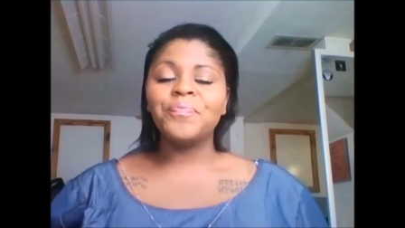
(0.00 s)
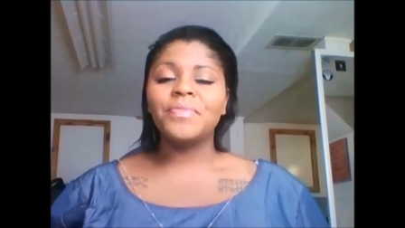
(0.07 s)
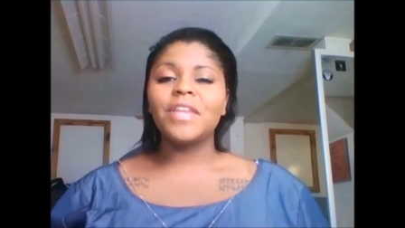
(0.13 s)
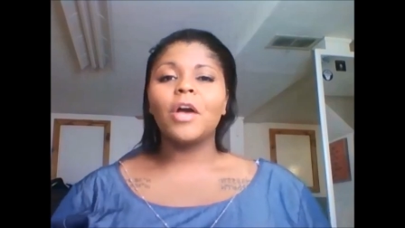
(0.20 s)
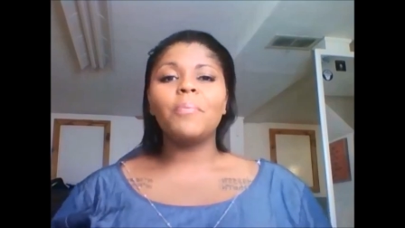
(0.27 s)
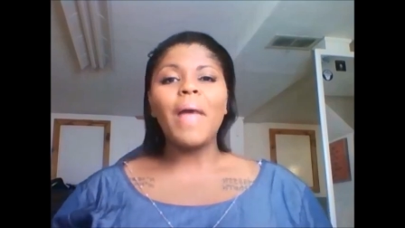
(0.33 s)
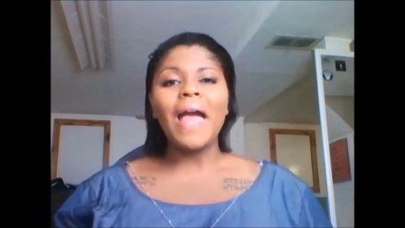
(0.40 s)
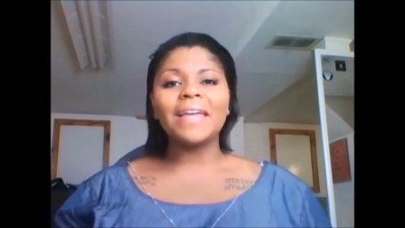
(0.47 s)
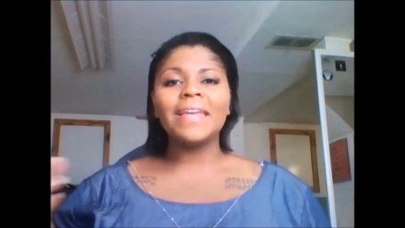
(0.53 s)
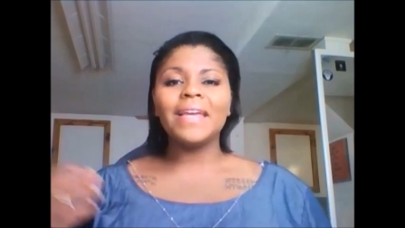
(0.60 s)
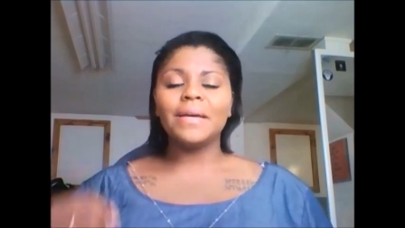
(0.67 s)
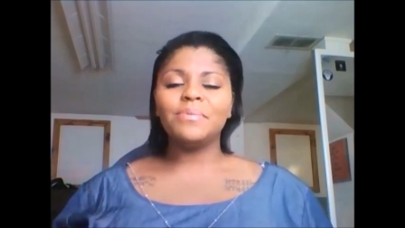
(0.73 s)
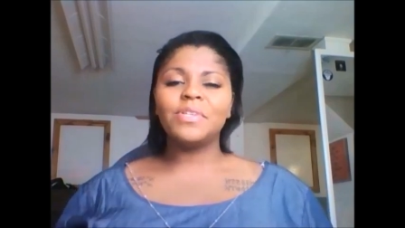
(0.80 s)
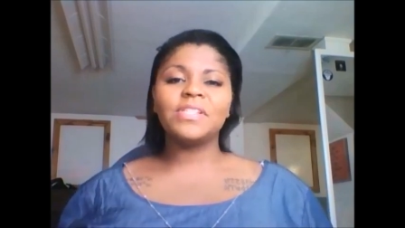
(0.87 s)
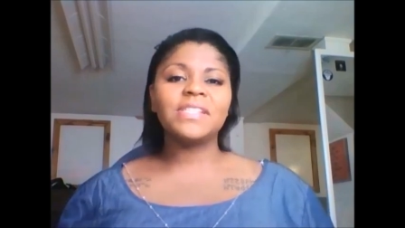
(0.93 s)
Now, backing
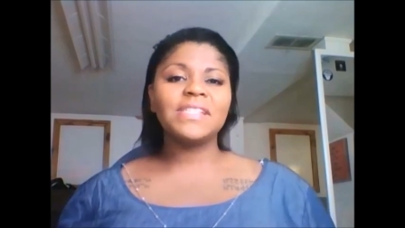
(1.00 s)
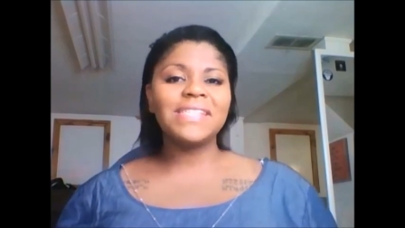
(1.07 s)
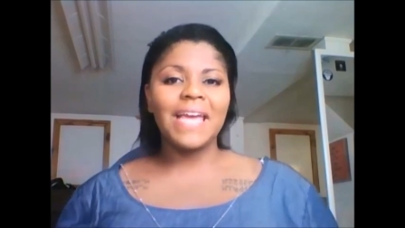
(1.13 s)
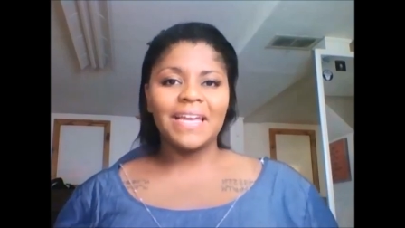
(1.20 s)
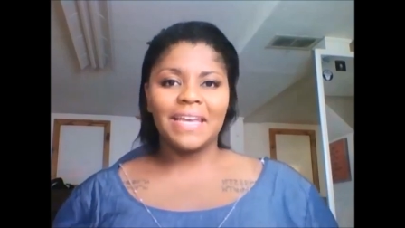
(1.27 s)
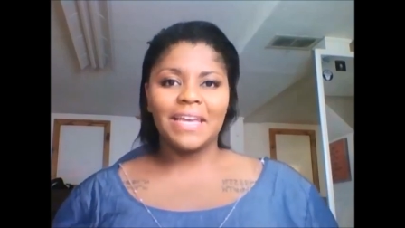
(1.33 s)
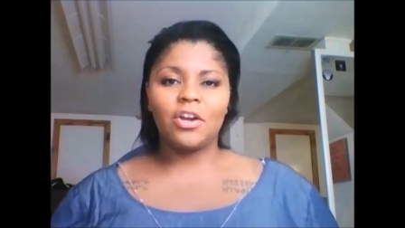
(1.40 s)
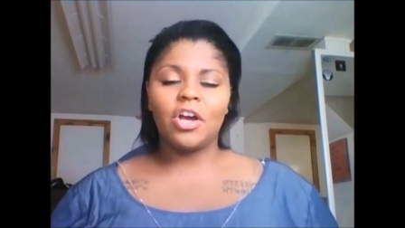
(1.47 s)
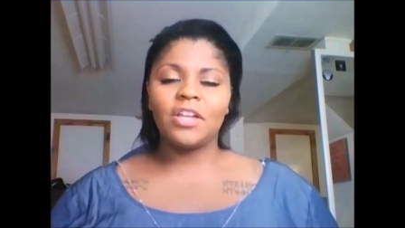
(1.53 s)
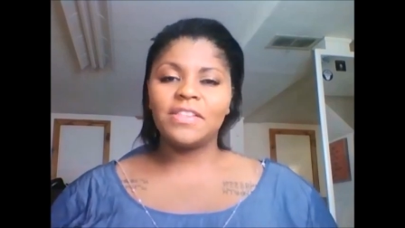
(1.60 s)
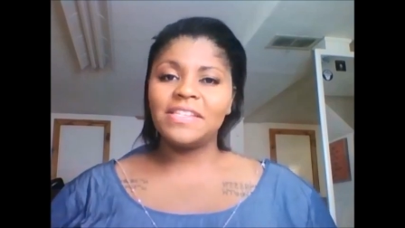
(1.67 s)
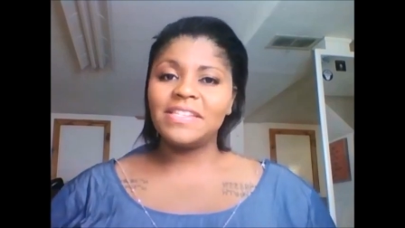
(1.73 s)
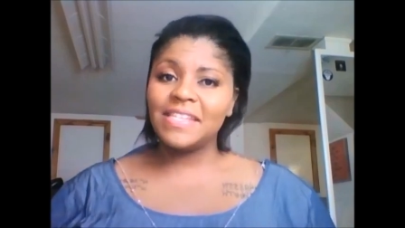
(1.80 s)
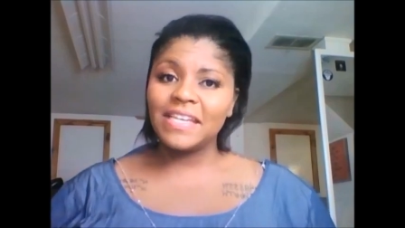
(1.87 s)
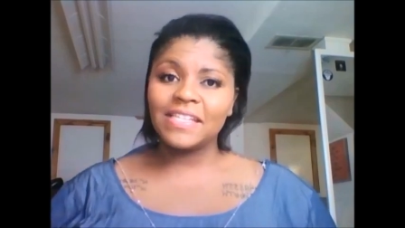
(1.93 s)
up just a second, on the
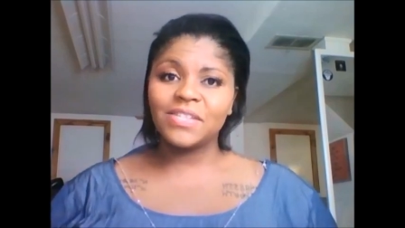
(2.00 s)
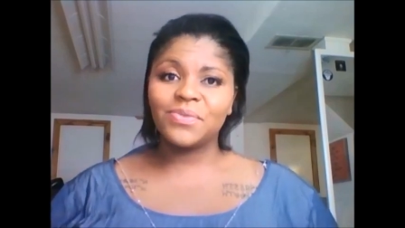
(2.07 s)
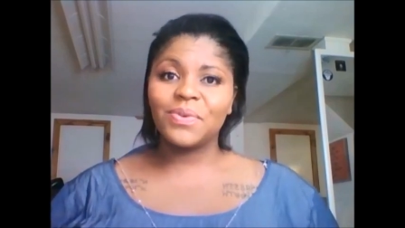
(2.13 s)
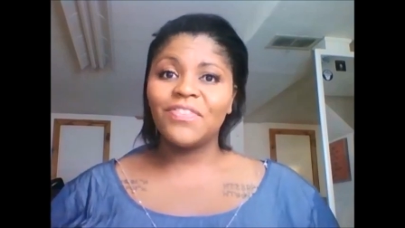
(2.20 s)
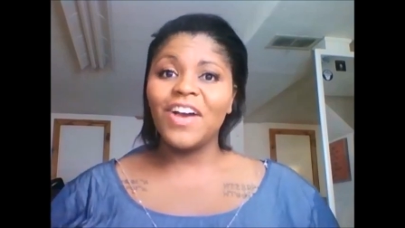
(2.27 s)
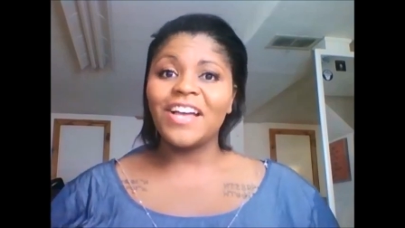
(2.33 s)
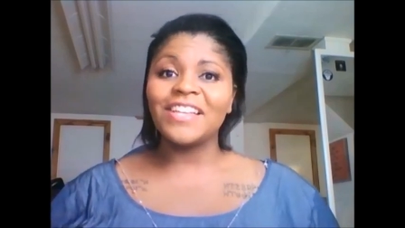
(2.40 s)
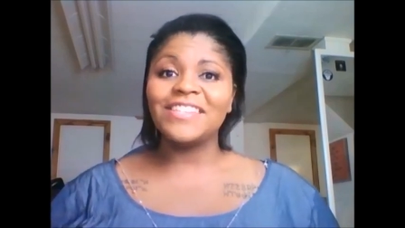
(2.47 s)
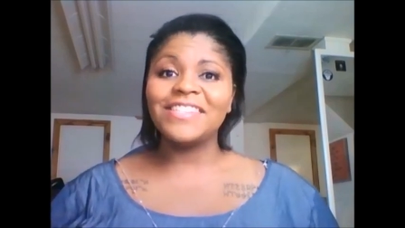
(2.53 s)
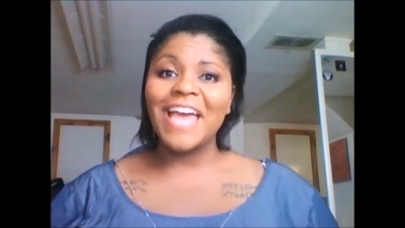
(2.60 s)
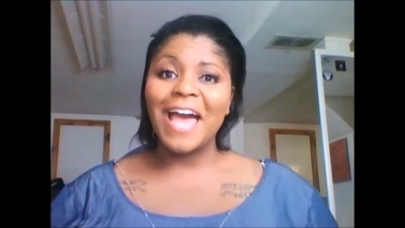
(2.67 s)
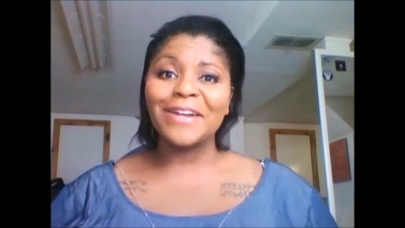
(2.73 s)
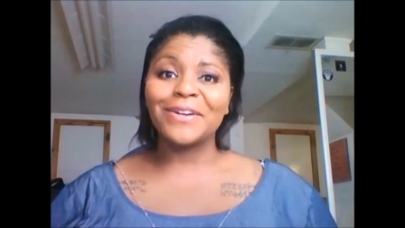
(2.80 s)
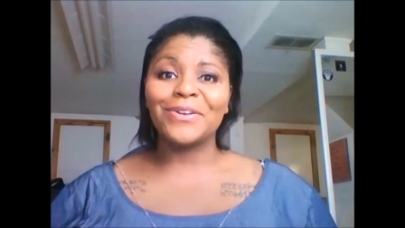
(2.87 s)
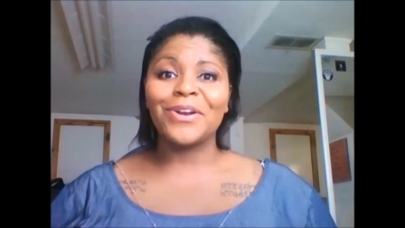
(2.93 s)
6th, we've got
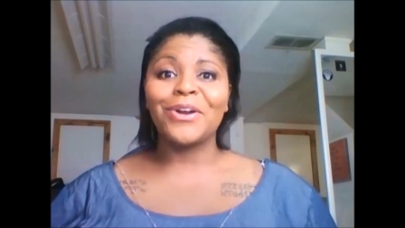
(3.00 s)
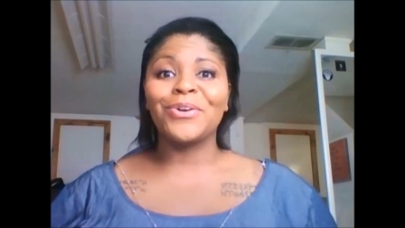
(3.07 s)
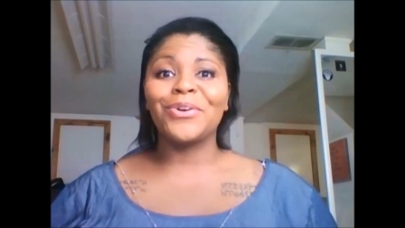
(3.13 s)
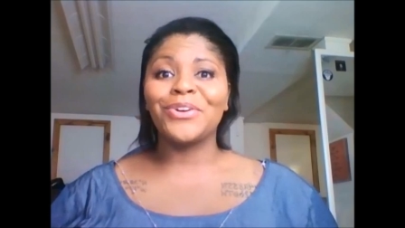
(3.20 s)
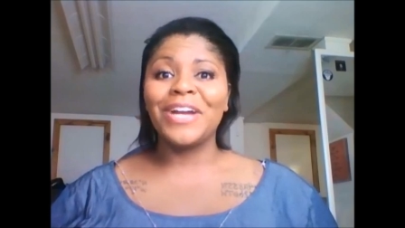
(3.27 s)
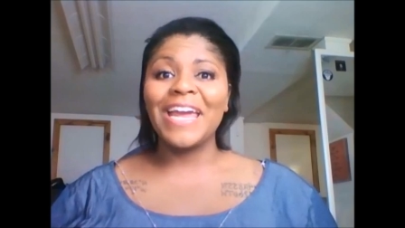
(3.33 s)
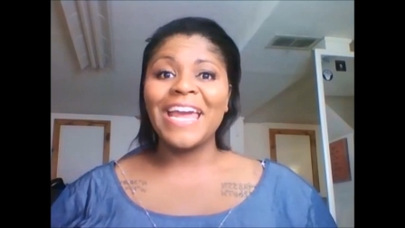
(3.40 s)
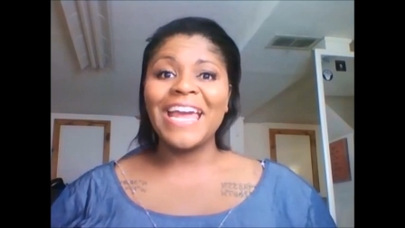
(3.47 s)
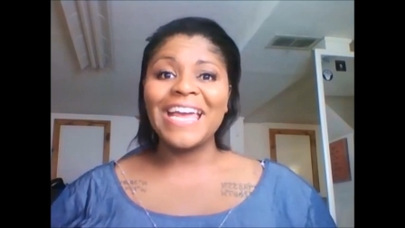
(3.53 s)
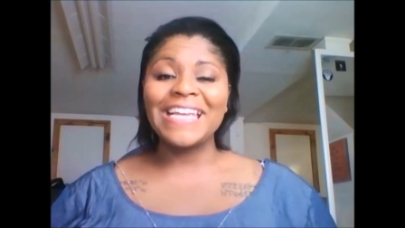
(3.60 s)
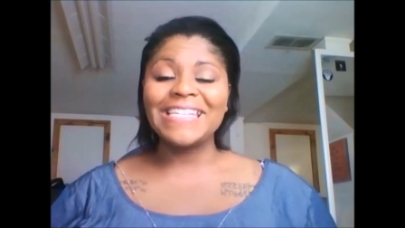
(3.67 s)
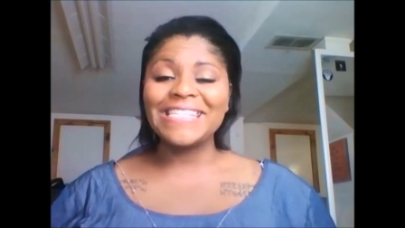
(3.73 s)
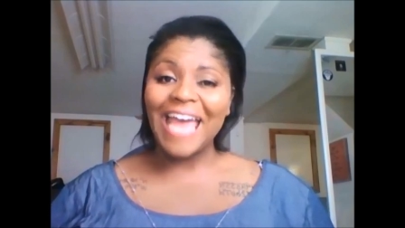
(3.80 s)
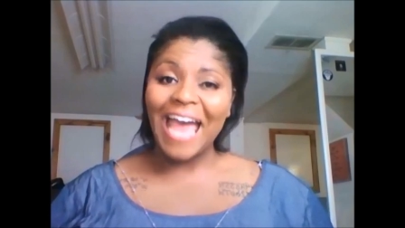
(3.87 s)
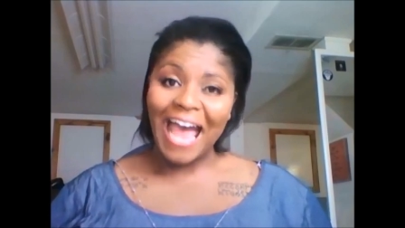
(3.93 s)
Saturn, our
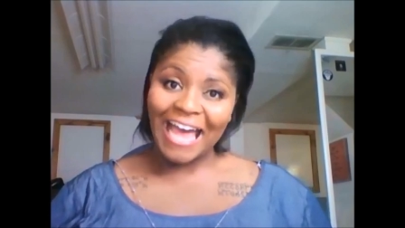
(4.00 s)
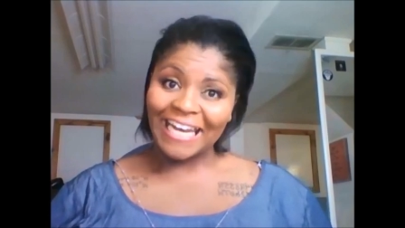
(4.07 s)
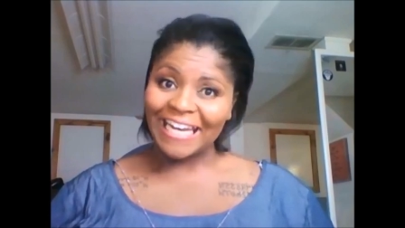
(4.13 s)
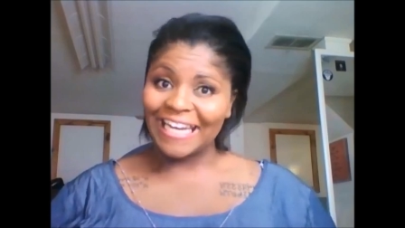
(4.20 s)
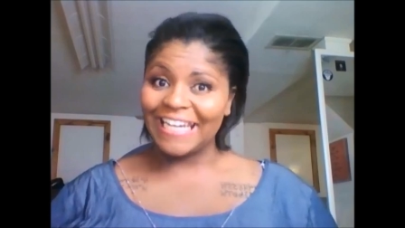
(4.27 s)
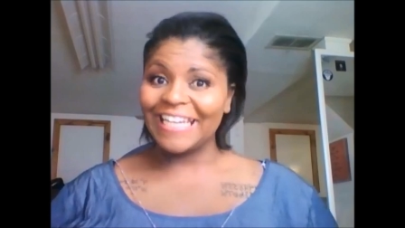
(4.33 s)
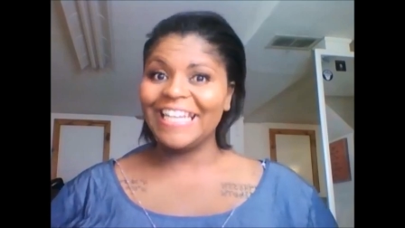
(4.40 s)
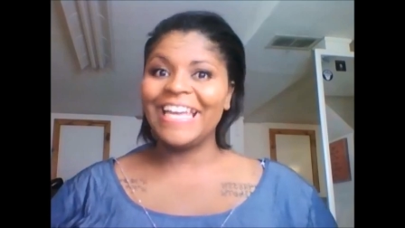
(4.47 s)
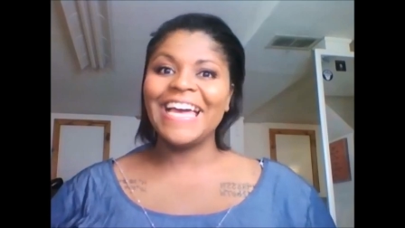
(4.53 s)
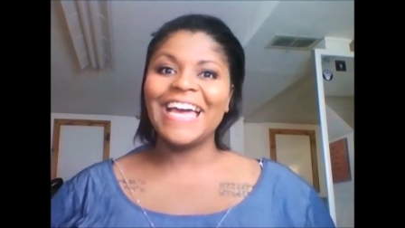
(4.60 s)
granddaddy,